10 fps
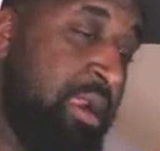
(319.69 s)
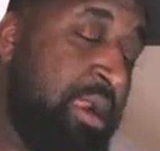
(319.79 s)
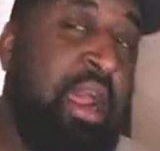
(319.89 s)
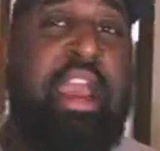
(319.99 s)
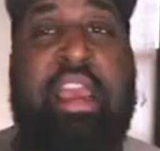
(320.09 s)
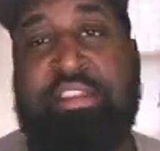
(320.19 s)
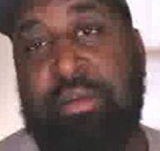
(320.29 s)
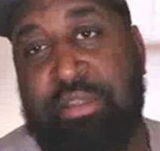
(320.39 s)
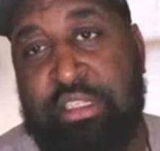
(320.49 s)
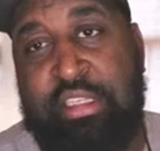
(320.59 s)
I got
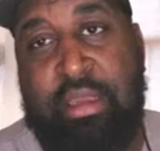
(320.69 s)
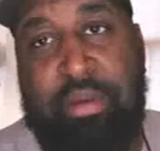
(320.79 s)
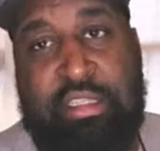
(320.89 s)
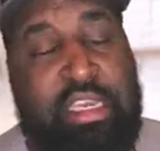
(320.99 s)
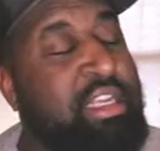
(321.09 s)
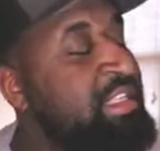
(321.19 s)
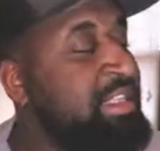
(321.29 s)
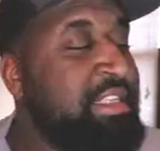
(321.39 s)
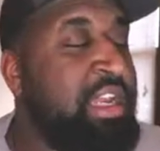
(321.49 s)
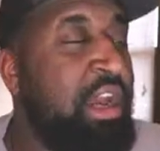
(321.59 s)
something to say about that, because I
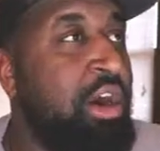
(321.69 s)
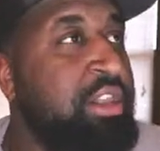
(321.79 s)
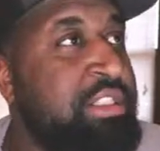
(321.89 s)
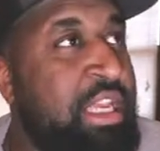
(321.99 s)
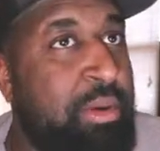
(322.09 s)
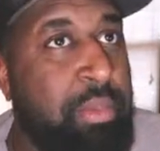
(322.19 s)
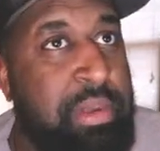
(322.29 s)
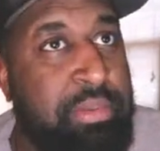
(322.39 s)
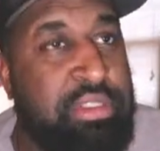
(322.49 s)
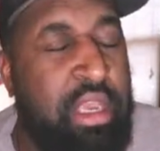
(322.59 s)
see that all the time when
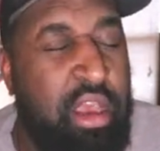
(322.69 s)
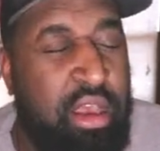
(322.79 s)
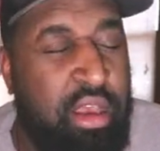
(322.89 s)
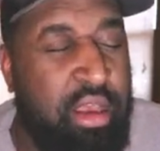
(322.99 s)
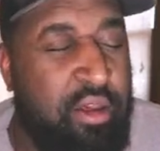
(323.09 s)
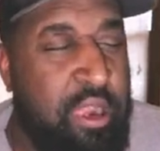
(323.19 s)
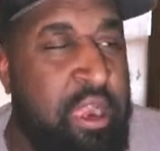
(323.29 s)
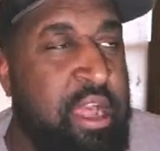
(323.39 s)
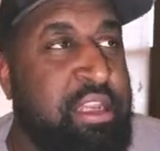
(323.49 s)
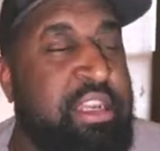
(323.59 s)
people say, ah.
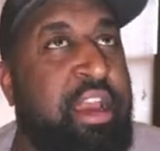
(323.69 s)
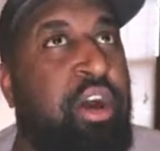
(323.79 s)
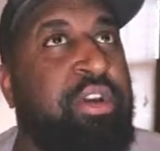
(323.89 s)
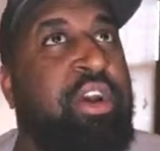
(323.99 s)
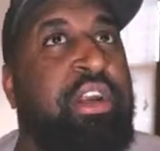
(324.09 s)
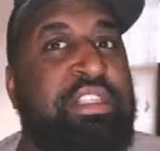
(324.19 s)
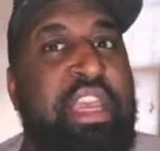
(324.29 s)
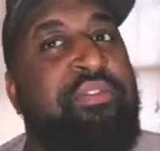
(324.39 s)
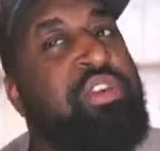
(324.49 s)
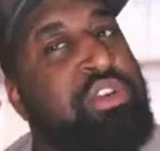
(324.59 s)
Now, of course,
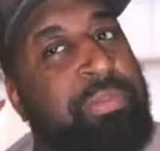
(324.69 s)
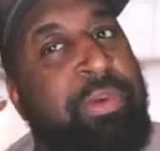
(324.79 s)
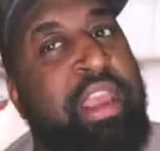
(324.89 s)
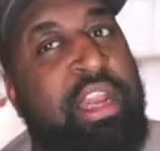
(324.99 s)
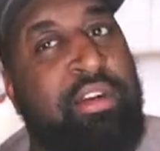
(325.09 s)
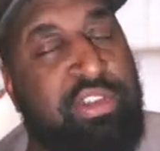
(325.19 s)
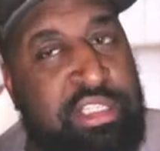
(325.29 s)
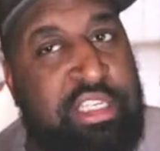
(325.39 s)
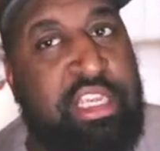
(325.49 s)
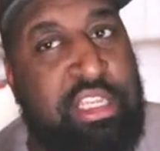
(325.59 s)
if you're spraying a
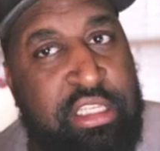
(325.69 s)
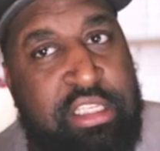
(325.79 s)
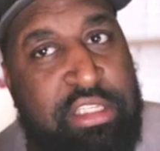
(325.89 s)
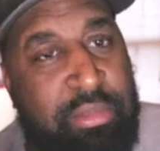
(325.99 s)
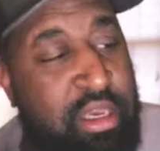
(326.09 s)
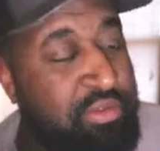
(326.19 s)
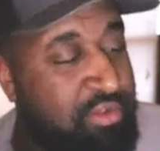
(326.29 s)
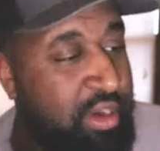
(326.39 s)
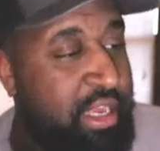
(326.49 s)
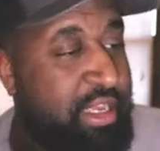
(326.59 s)
ridiculous amount of
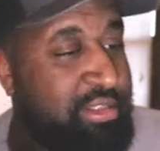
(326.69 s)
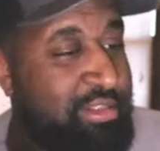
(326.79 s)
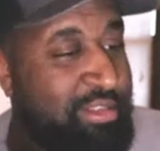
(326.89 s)
grass